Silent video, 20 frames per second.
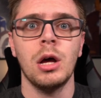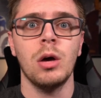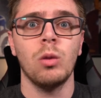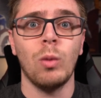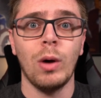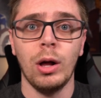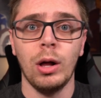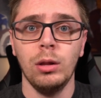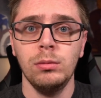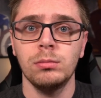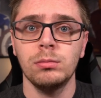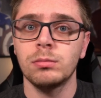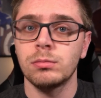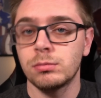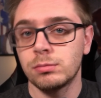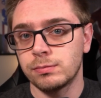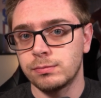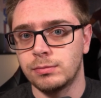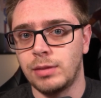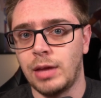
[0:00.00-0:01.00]
Well,
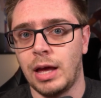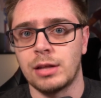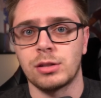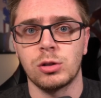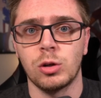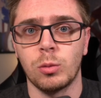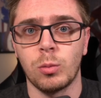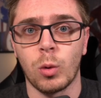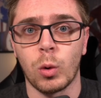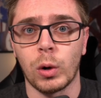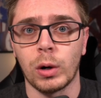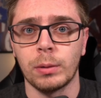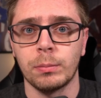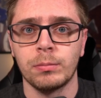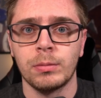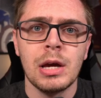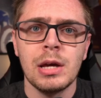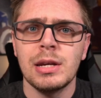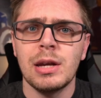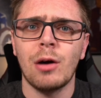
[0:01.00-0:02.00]
that's no more.
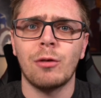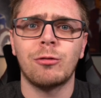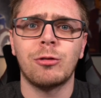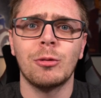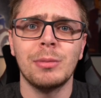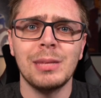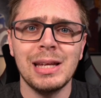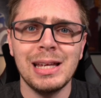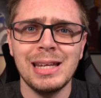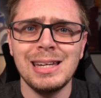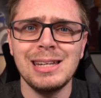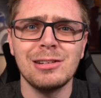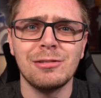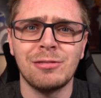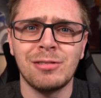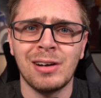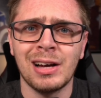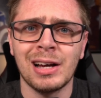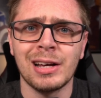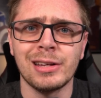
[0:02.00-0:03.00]
Now, from any
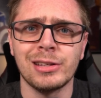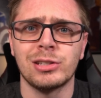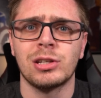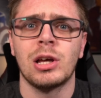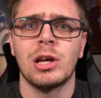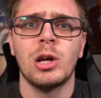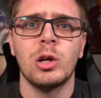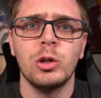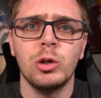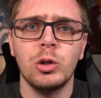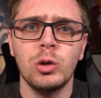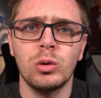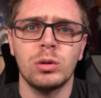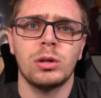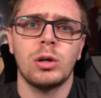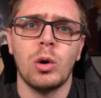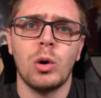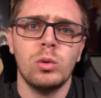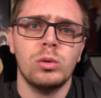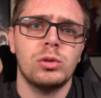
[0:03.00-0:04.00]
device, you can
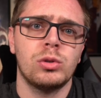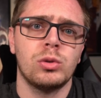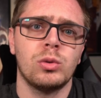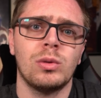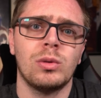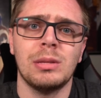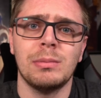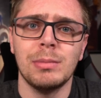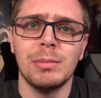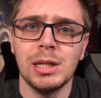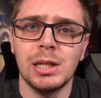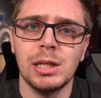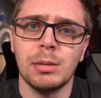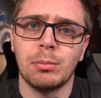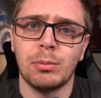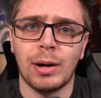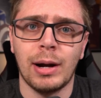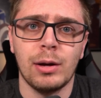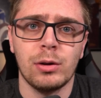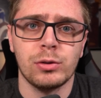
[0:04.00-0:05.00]
go to the media
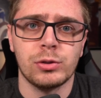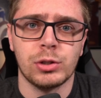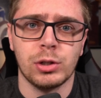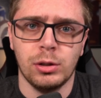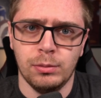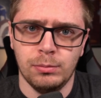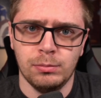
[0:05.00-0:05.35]
browser,